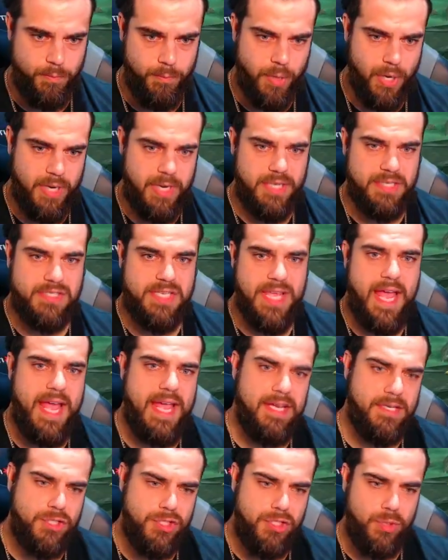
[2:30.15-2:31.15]
But his
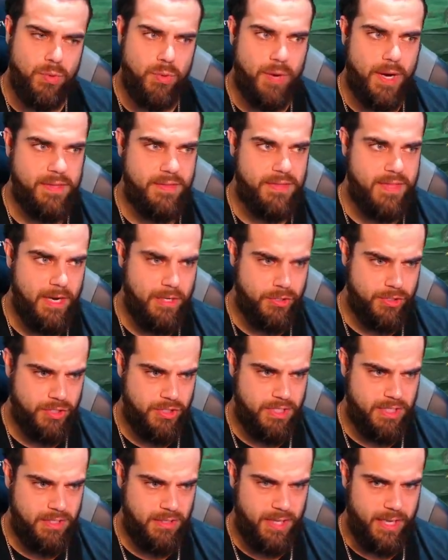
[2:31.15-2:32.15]
A2 right there
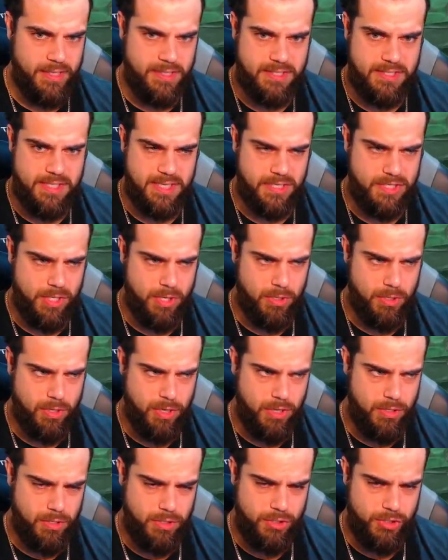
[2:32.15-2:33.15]
just did like
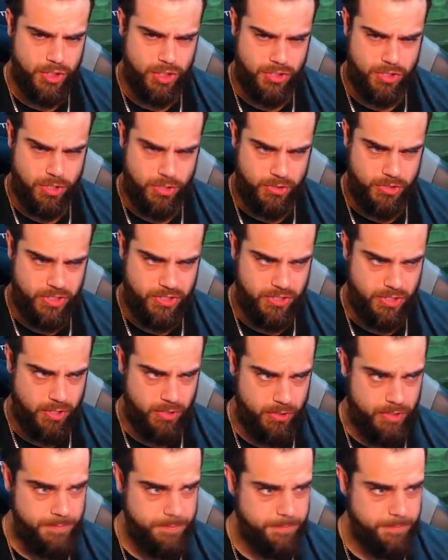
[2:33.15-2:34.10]
600 just under 600.